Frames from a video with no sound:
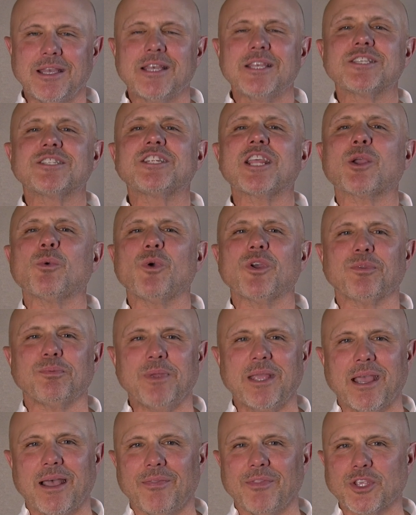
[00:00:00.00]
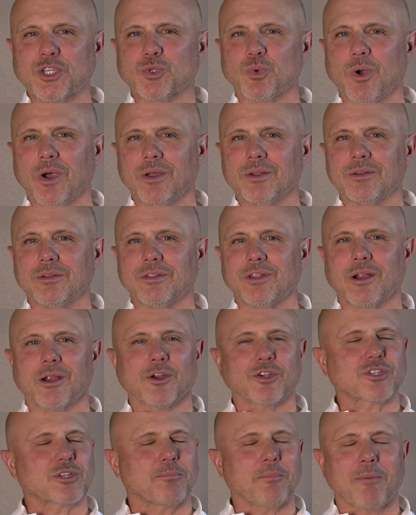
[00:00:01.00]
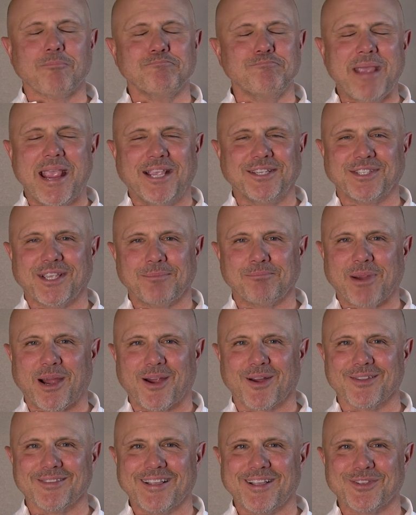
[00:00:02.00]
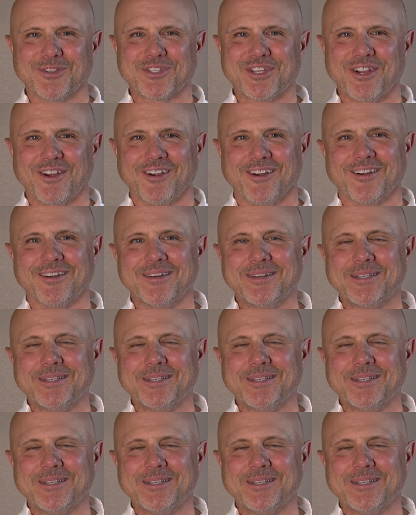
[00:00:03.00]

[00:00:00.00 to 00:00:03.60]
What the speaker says: Stick with me on this one. There are some amazing parallels here.